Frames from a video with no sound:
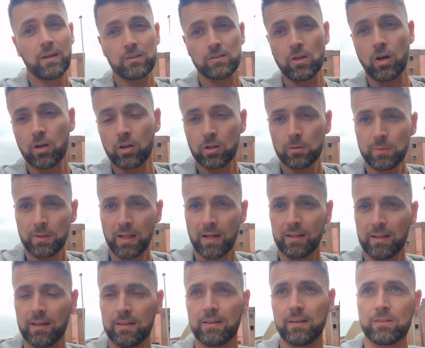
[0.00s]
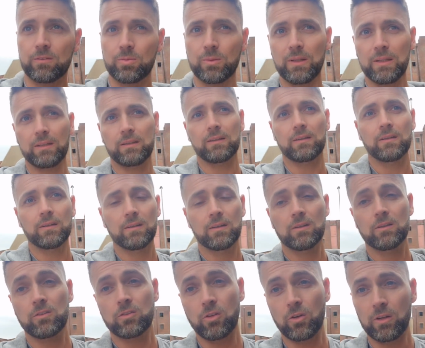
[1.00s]
It's not going to be like that next week,
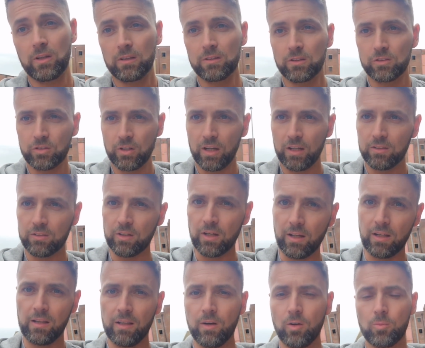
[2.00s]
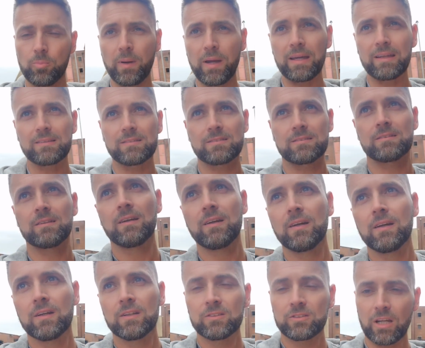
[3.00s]
so you need to change it. Little bits.
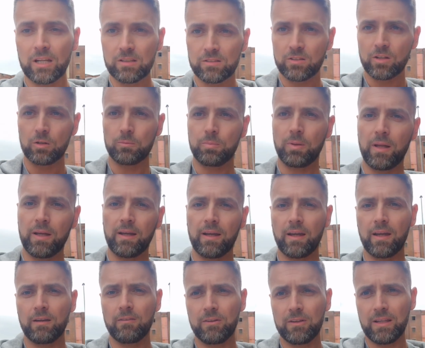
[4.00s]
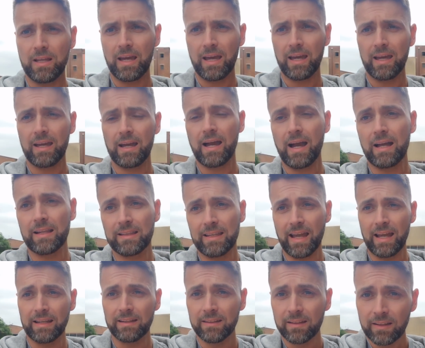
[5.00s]
Change the odd player here and there, and
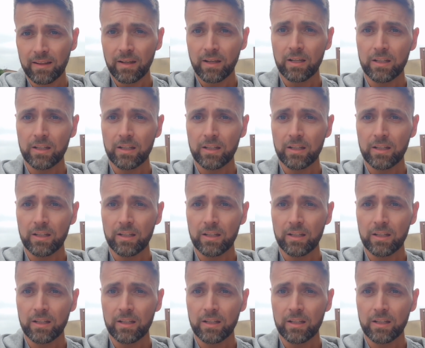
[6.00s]
then